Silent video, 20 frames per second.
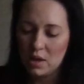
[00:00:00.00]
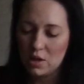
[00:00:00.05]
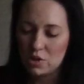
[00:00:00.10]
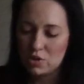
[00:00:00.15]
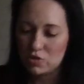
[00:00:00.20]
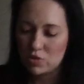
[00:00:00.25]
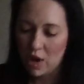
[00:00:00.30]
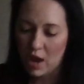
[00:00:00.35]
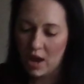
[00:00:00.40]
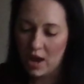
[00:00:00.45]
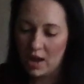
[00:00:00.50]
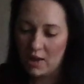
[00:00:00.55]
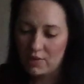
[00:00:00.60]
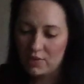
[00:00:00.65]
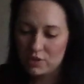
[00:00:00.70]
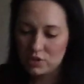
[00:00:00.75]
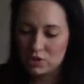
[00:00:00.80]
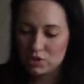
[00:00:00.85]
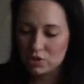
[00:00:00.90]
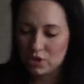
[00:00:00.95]
drive
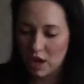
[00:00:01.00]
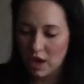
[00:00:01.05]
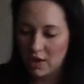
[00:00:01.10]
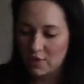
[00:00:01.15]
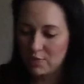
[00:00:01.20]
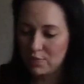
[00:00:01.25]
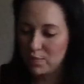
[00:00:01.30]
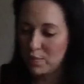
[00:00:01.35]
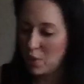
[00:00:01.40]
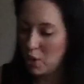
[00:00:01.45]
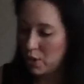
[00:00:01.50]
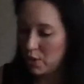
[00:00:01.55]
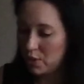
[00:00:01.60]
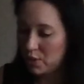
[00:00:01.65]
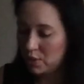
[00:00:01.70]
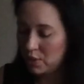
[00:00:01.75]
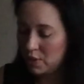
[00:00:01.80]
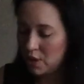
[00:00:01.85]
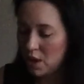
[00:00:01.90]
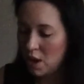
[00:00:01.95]
or strive
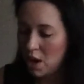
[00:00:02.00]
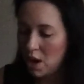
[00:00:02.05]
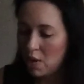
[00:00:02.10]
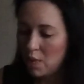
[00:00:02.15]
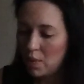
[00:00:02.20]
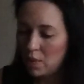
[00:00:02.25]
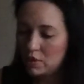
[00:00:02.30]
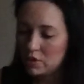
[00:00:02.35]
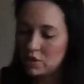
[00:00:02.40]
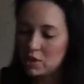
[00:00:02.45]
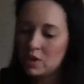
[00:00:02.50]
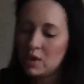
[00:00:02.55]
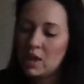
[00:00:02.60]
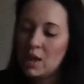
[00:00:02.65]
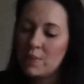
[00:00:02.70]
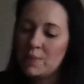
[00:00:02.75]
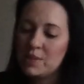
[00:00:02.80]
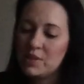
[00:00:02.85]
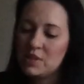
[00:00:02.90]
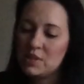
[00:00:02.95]
mode, while turning
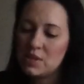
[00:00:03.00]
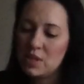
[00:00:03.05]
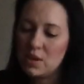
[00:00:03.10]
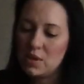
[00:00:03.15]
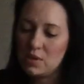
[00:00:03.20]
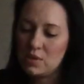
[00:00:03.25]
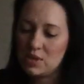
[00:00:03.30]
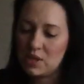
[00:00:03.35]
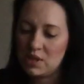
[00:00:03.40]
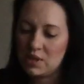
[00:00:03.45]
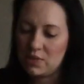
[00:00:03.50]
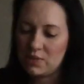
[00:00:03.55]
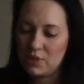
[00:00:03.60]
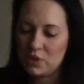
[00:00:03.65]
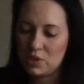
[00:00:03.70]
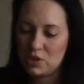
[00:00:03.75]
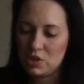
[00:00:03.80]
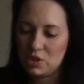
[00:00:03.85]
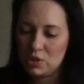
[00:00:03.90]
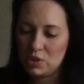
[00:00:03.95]
up its nose at the
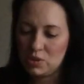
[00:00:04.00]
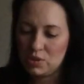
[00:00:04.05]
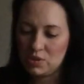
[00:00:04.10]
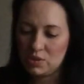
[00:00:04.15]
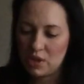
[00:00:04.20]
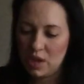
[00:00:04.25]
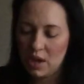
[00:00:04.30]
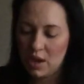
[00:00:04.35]
virtues